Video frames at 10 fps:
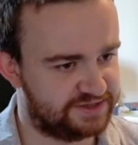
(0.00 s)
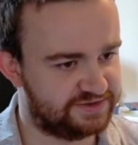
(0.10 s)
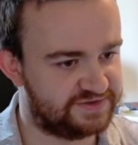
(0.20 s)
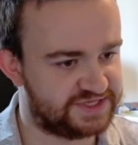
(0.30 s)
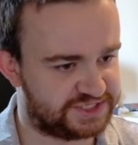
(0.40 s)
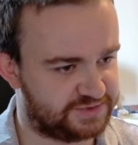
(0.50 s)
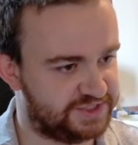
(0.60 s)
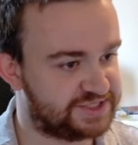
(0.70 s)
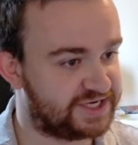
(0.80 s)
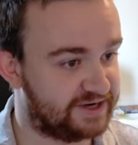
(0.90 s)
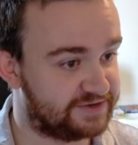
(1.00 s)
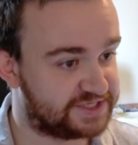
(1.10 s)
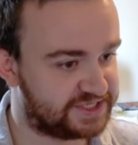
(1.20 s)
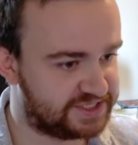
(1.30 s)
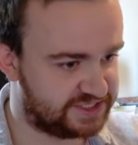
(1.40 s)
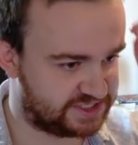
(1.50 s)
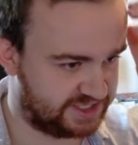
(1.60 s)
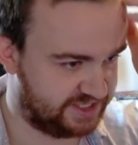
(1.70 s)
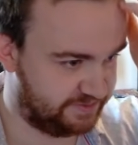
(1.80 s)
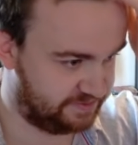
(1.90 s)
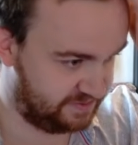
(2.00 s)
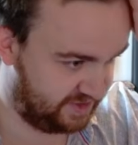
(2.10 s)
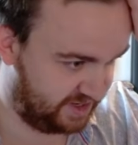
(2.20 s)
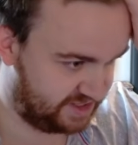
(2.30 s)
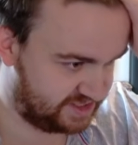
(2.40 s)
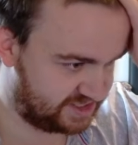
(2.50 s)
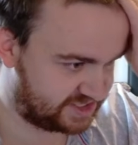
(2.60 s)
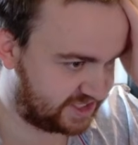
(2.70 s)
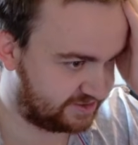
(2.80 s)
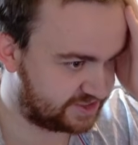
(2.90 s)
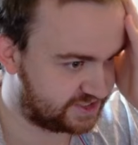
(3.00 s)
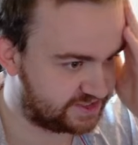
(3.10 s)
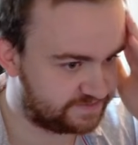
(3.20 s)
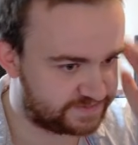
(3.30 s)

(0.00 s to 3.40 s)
This swing's guaranteed, and then, yeah, it's guaranteed.